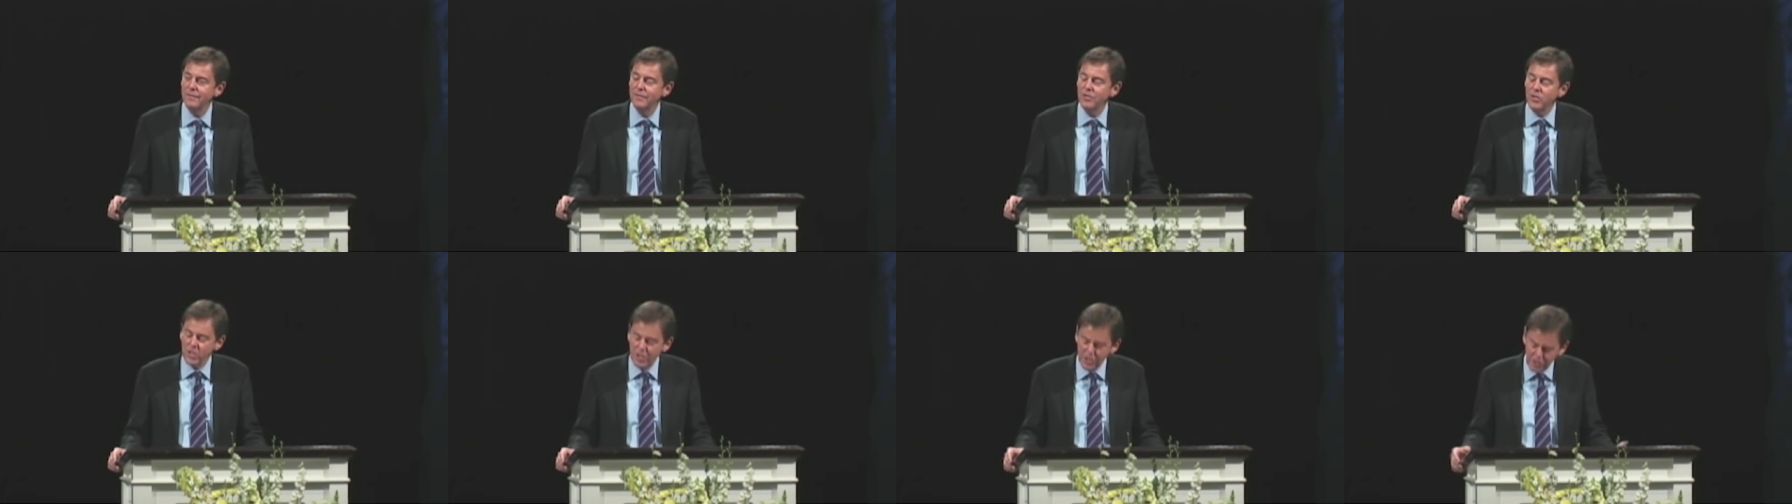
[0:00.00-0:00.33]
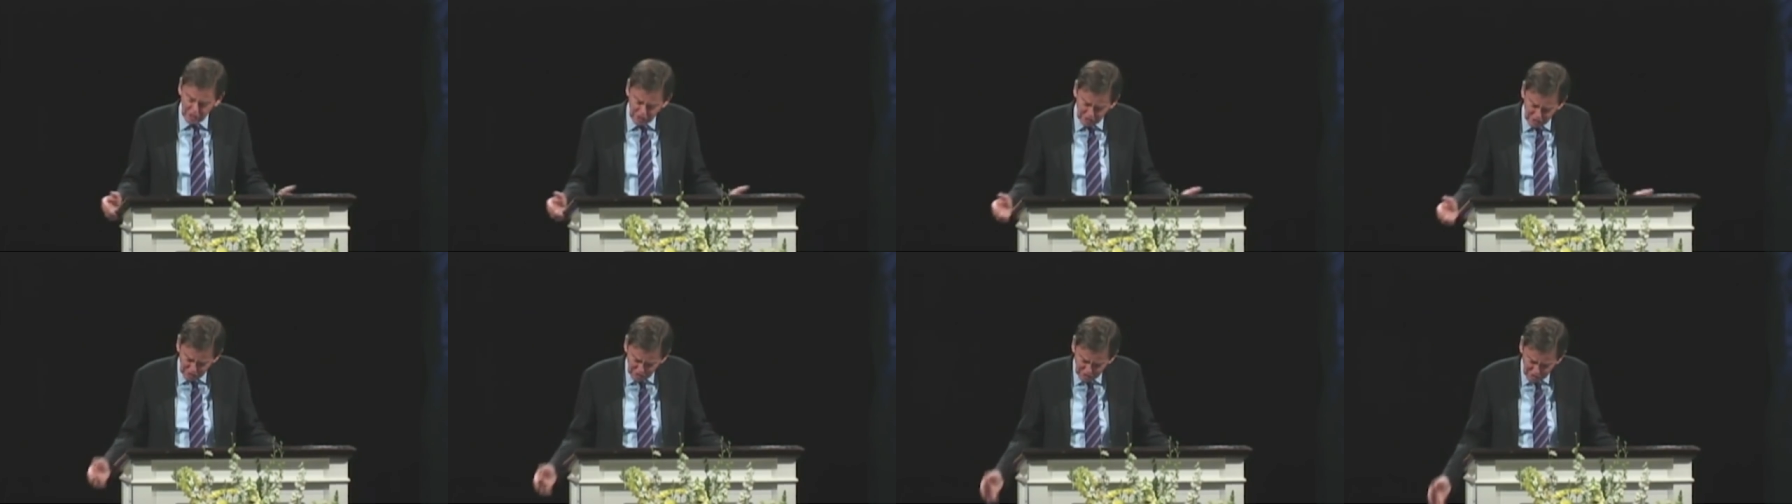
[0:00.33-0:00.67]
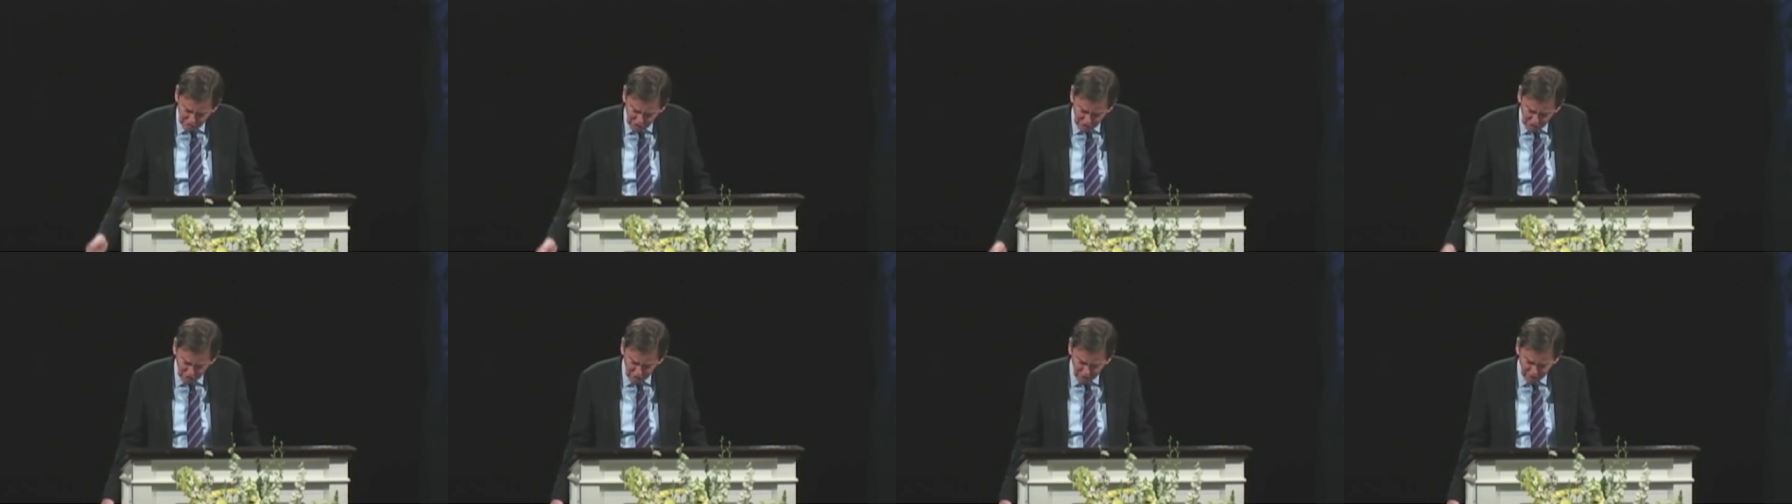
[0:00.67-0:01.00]
Jesus is the
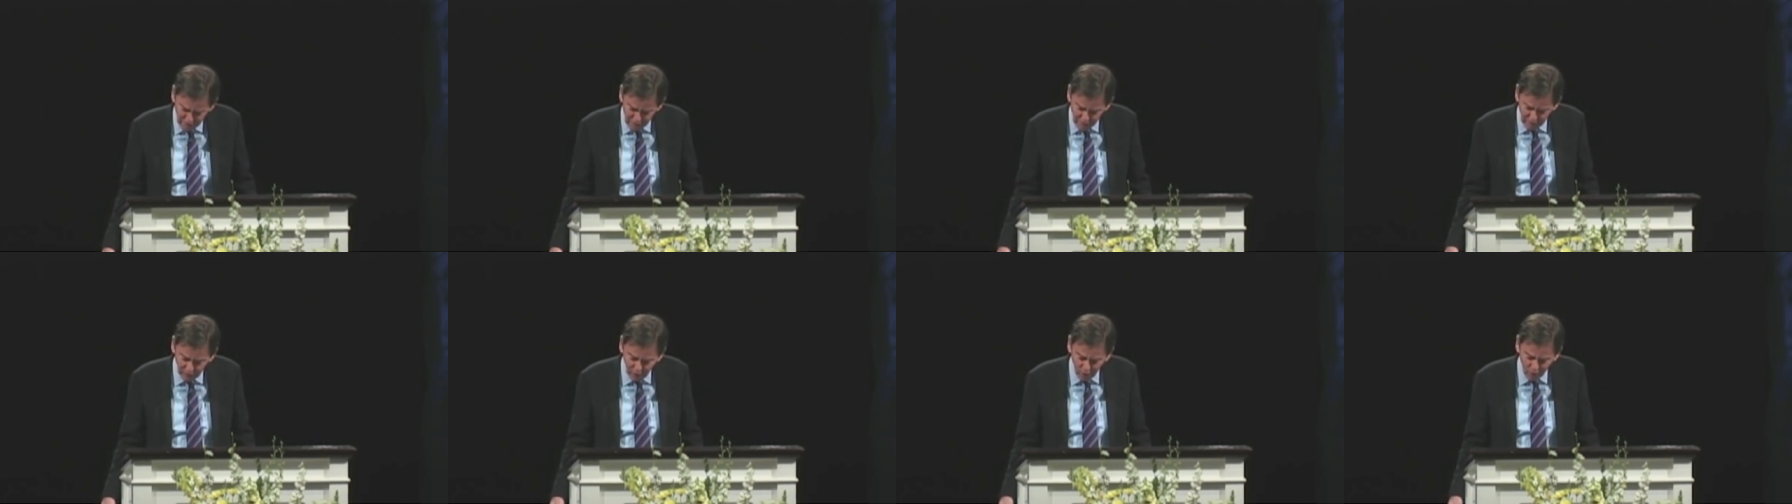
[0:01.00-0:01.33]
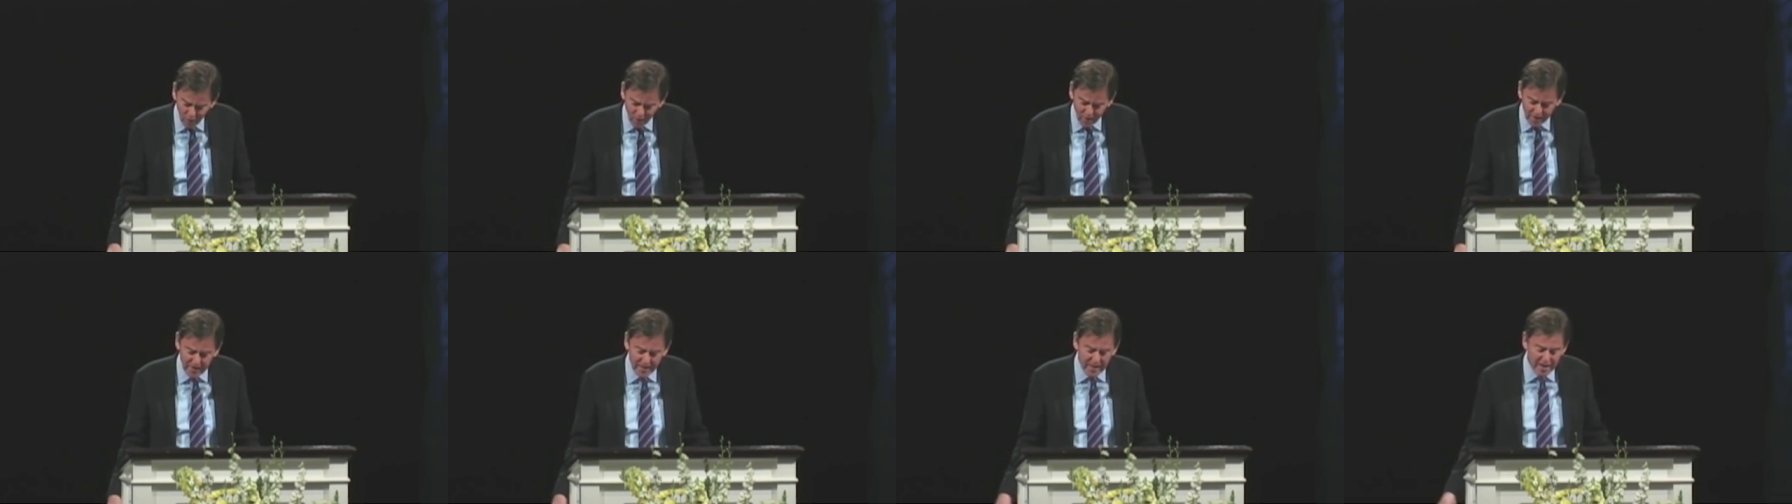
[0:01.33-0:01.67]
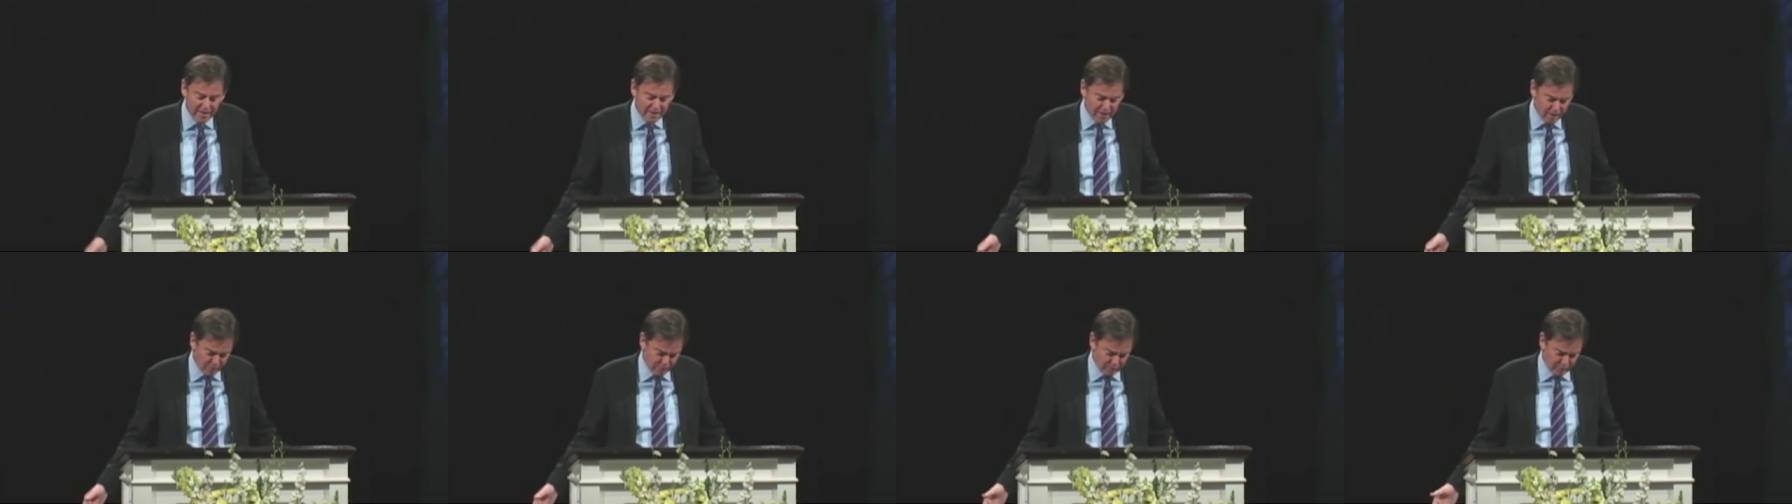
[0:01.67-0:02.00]
sovereign Lord.
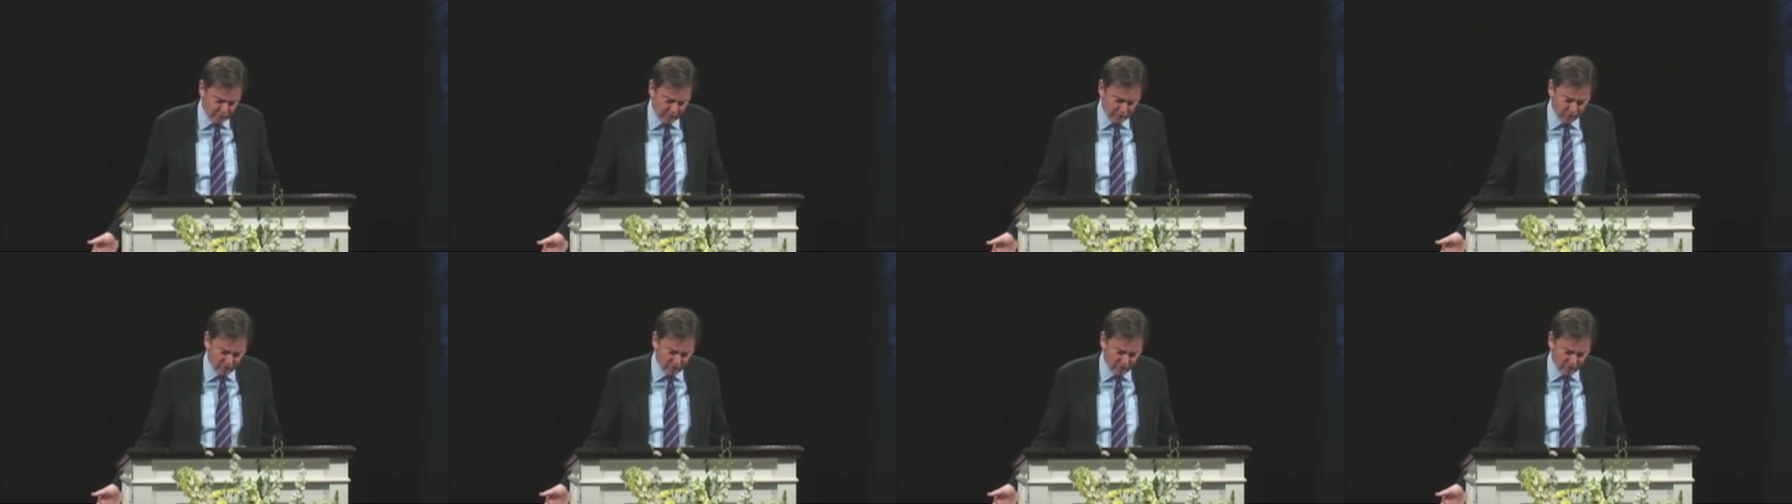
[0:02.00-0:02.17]
Therefore,